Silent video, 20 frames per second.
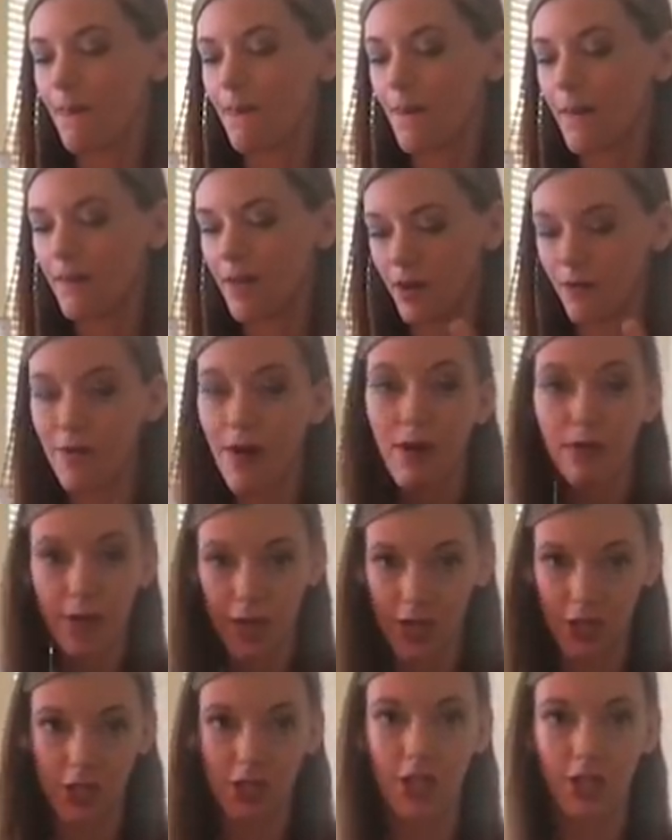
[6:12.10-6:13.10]
their
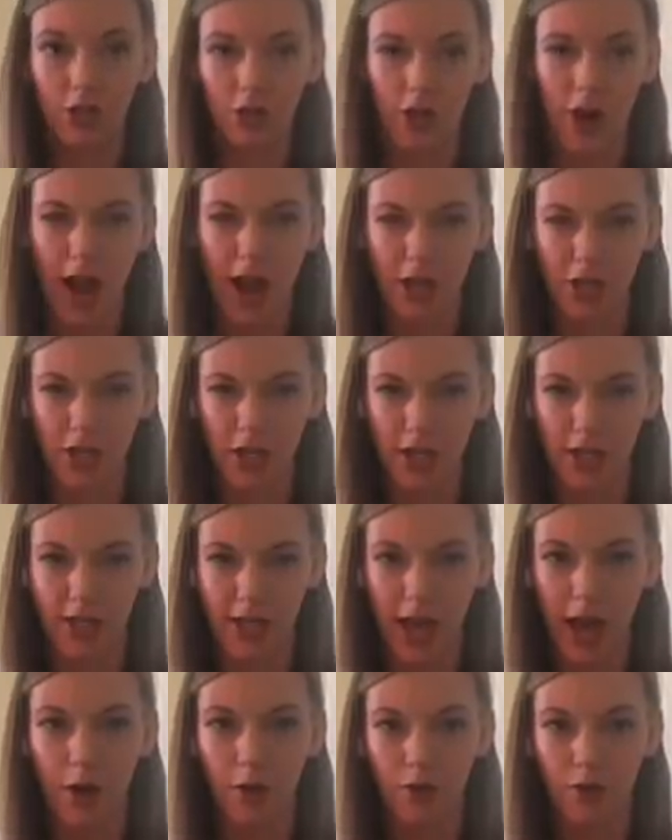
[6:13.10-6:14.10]
foundation is crashing
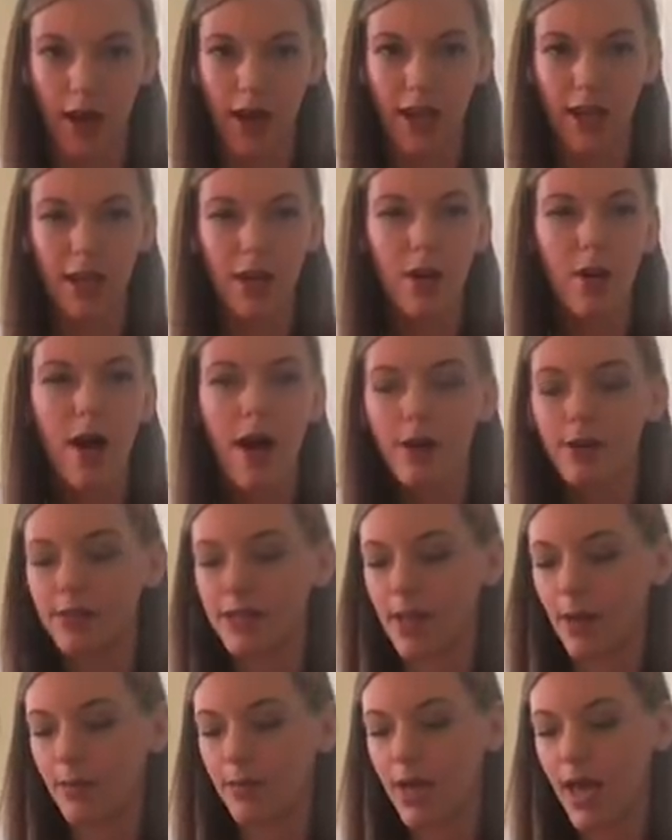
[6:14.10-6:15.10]
down, right? You know how
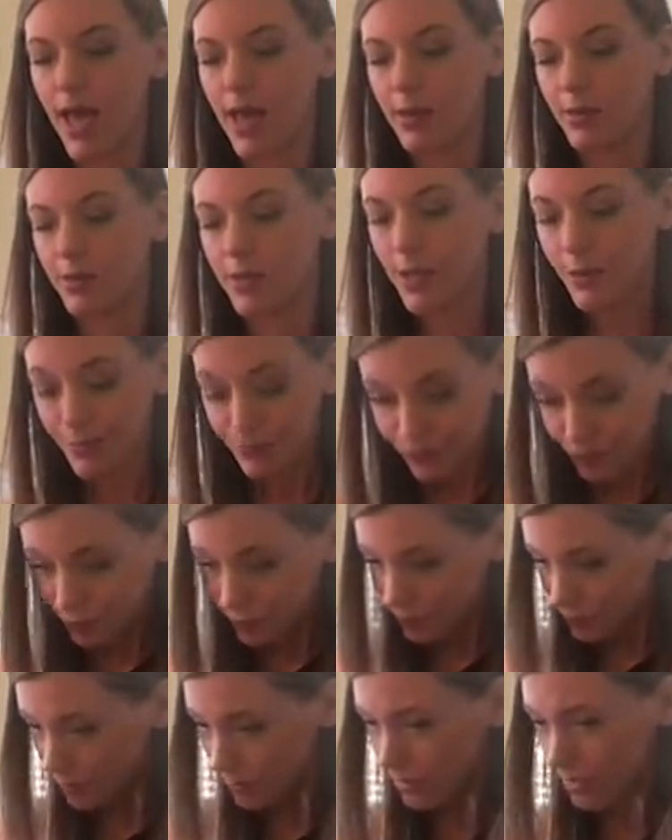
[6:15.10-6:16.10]
sometimes
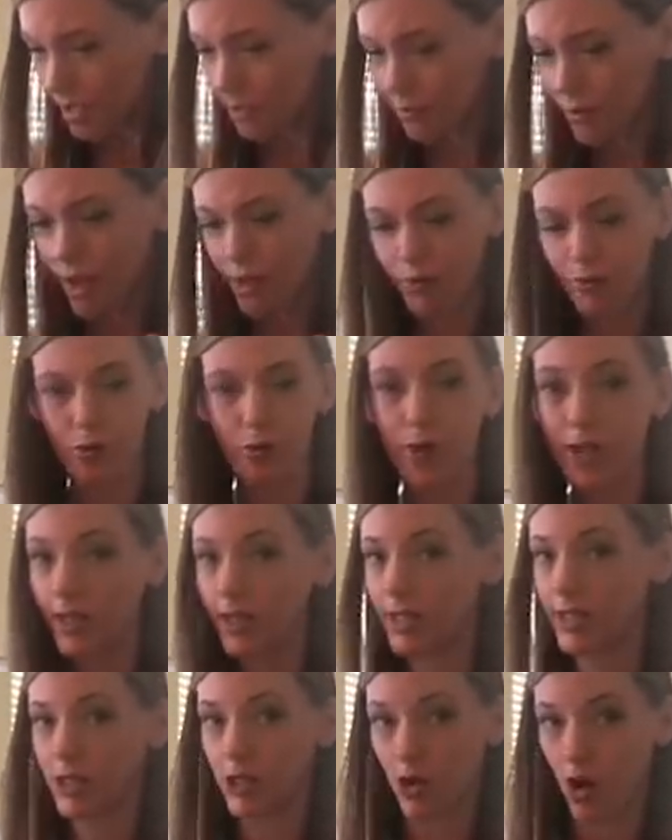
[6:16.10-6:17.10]
if we have
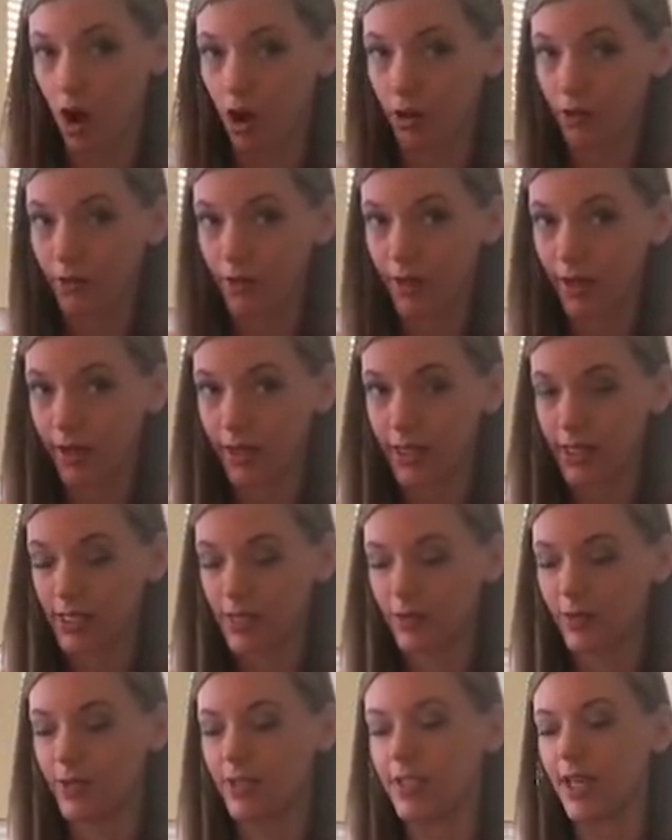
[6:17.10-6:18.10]
really strong feelings
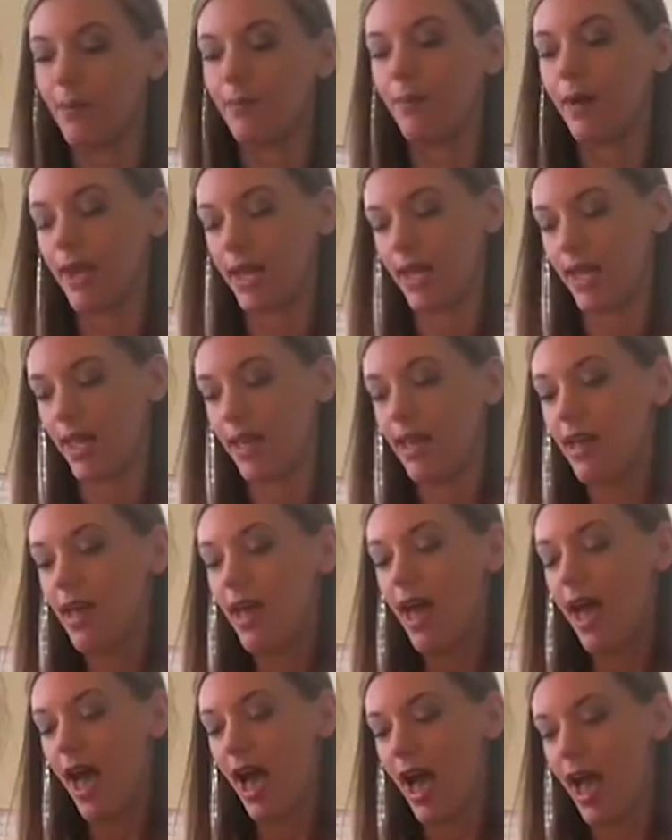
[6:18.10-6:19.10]
for somebody
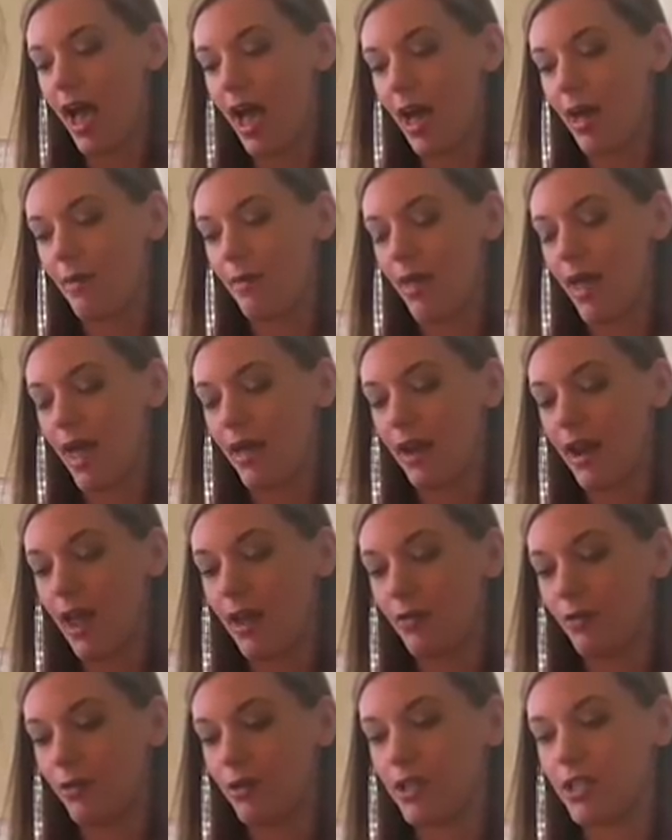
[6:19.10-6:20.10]

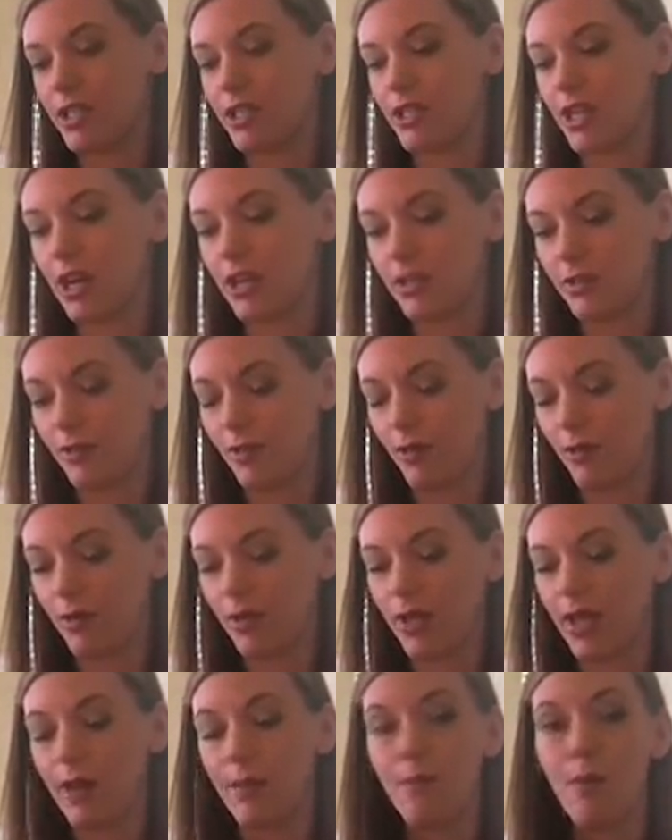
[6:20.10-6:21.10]
and we just start to feel
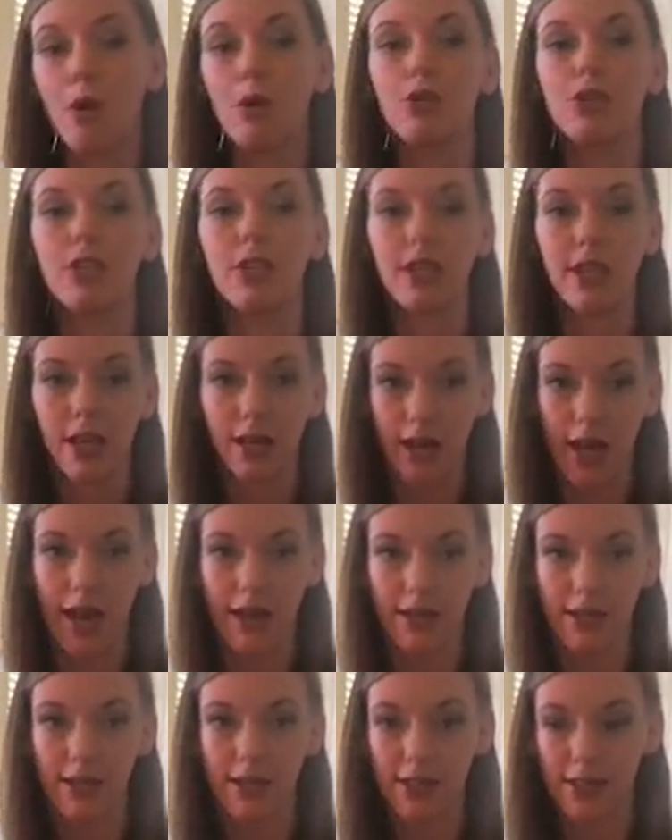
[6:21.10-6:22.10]
really emotionally
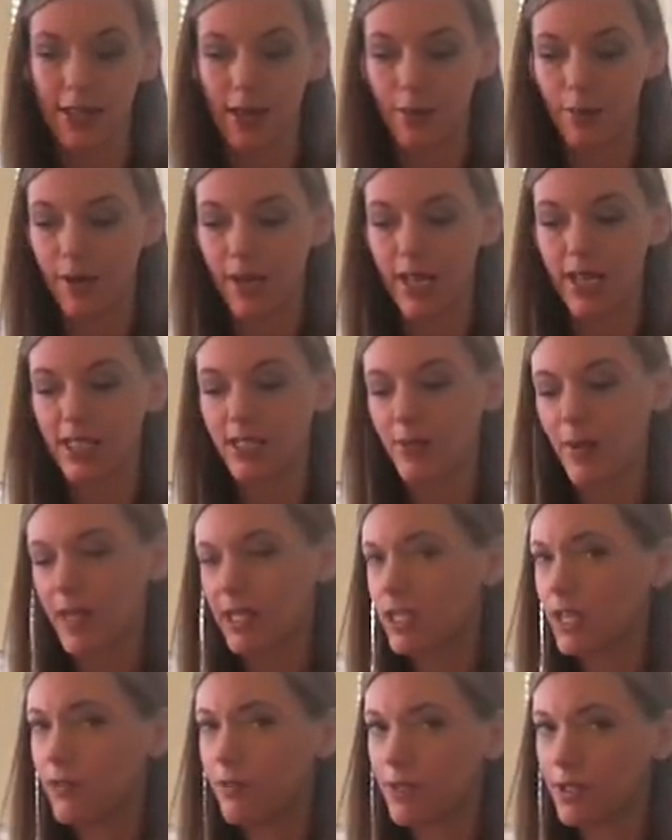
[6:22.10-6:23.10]
connected to somebody,
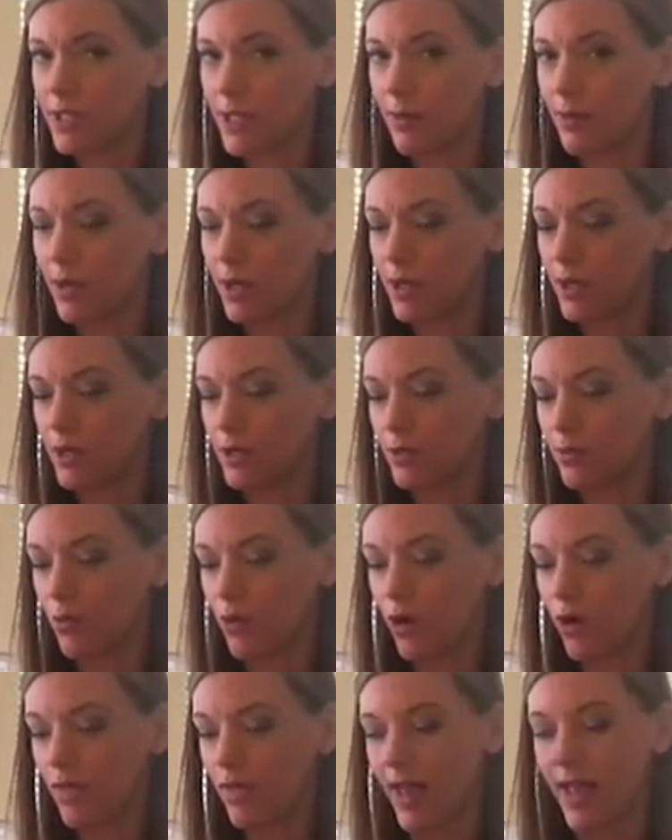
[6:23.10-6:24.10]
especially for someone who's
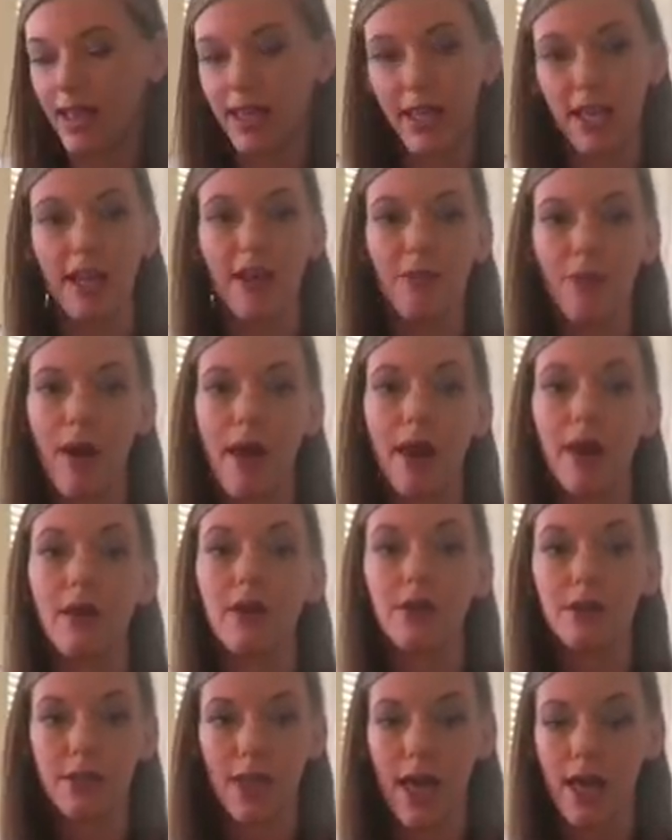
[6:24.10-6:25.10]
more in that King of
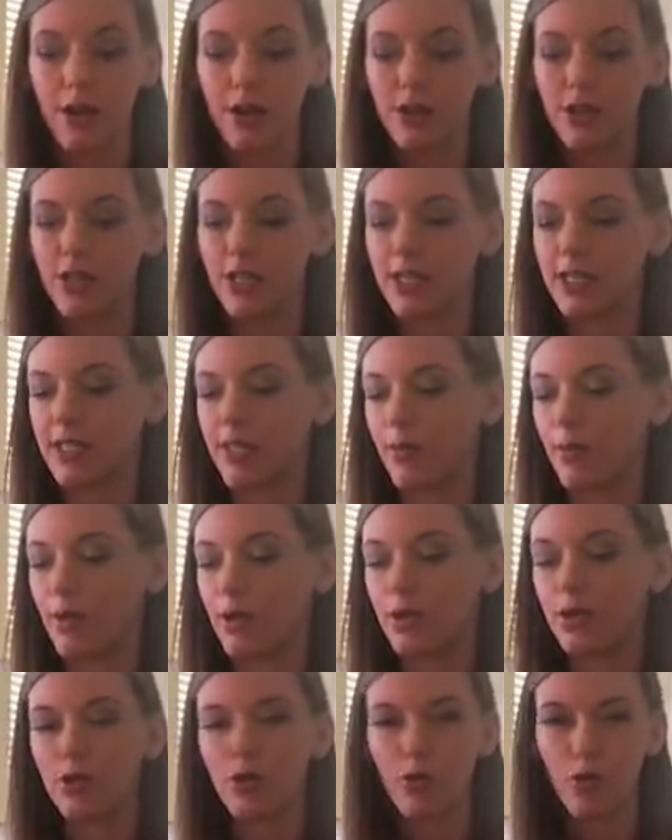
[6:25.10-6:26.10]
Pentacles energy, someone
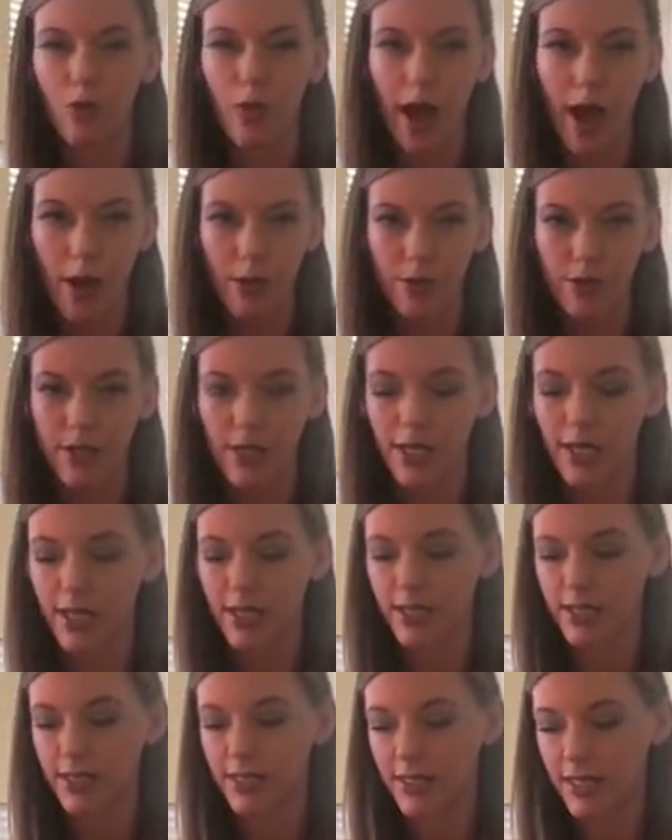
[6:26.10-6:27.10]
who's grounded
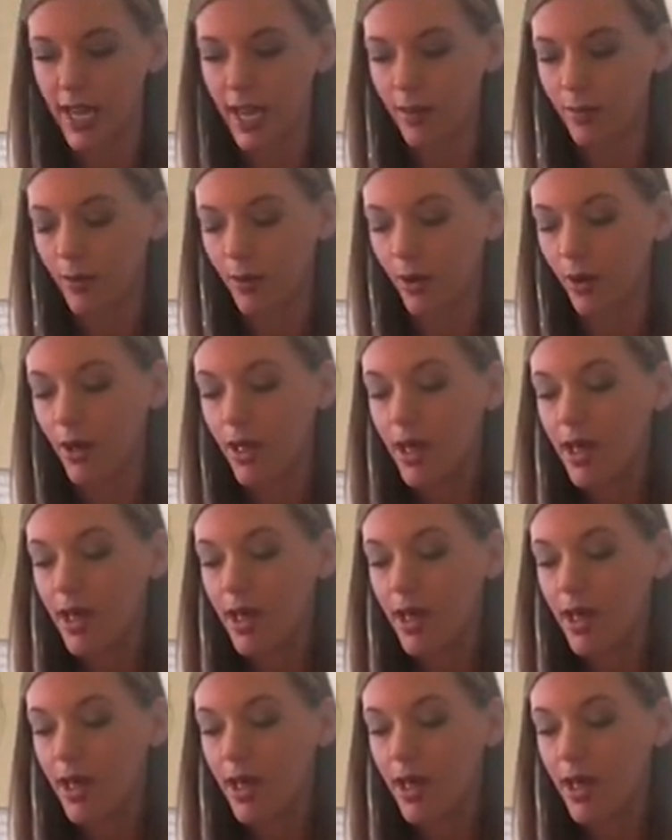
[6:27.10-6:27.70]
and stable,